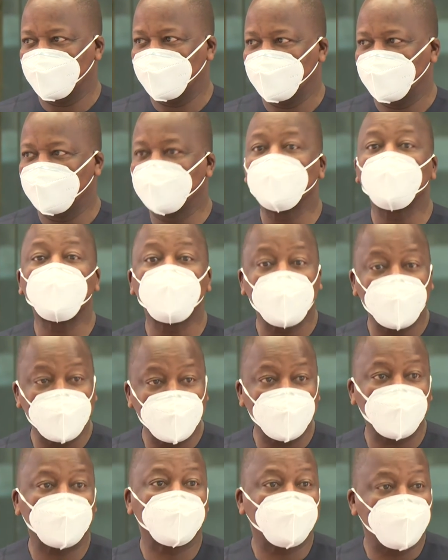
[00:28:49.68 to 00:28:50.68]
They will
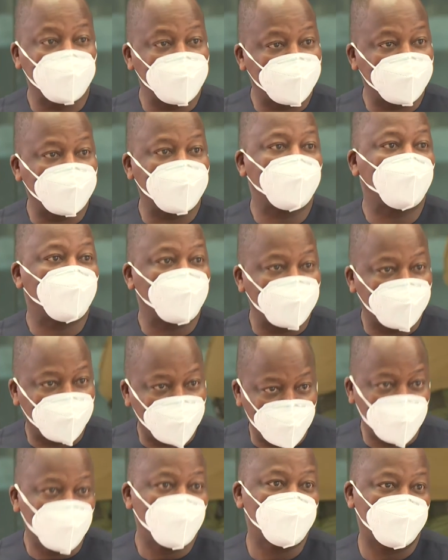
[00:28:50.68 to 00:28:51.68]
not be there with
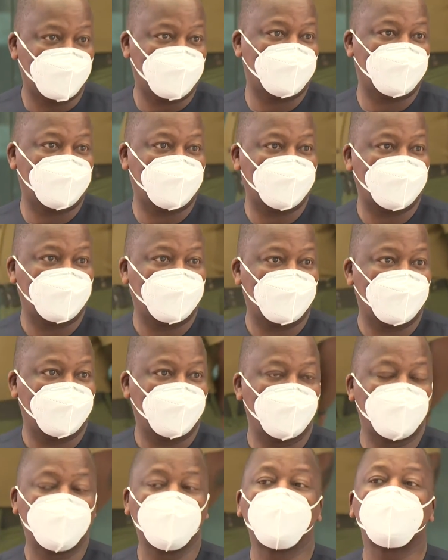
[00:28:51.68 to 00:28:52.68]
you.
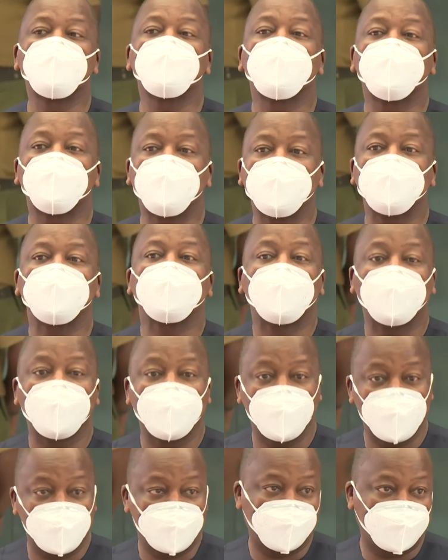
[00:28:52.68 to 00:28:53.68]
You will be
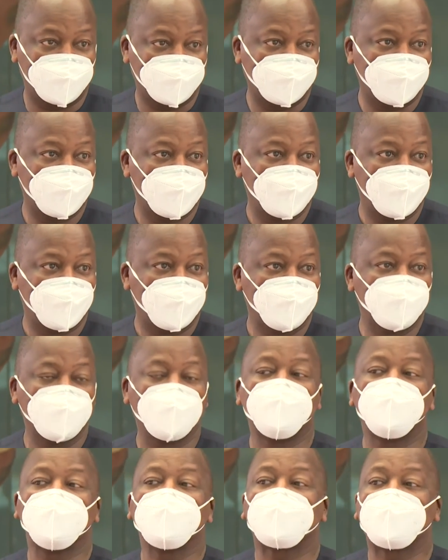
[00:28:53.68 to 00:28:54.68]
alone. You will
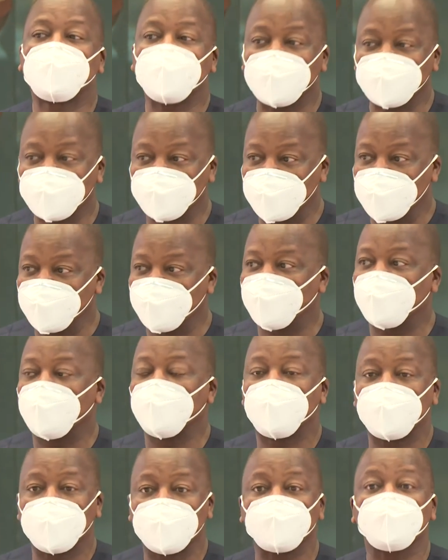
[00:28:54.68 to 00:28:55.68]
be gasping for
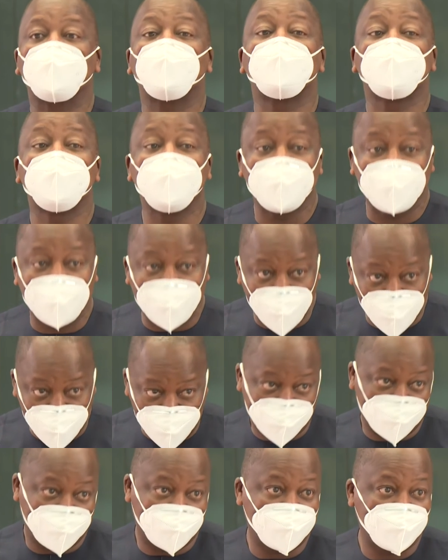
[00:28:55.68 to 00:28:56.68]
breath on your
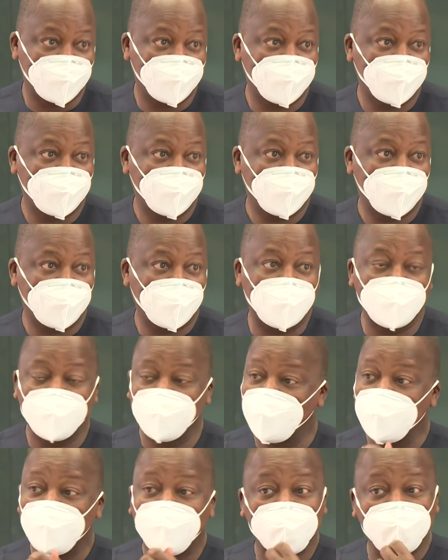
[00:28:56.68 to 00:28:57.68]
own. And
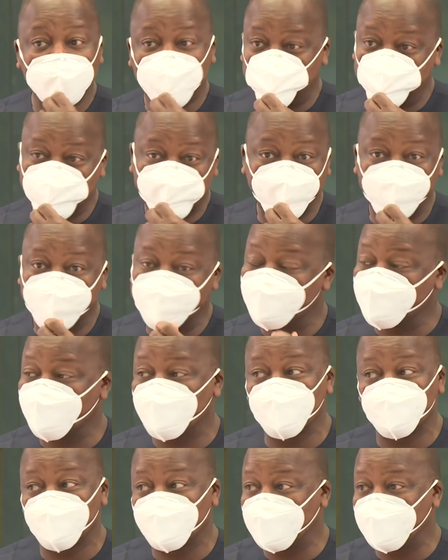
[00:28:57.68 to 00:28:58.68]
no politician is
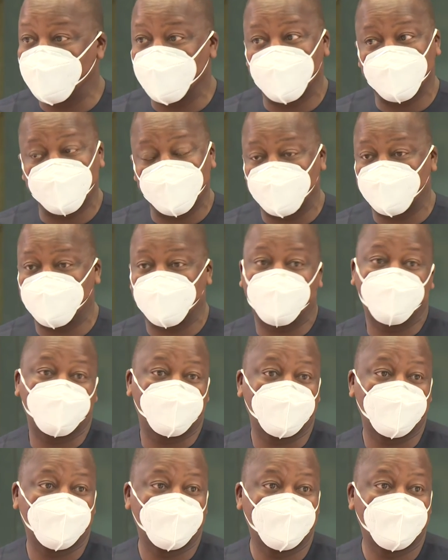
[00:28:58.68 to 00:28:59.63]
going to be there at that time.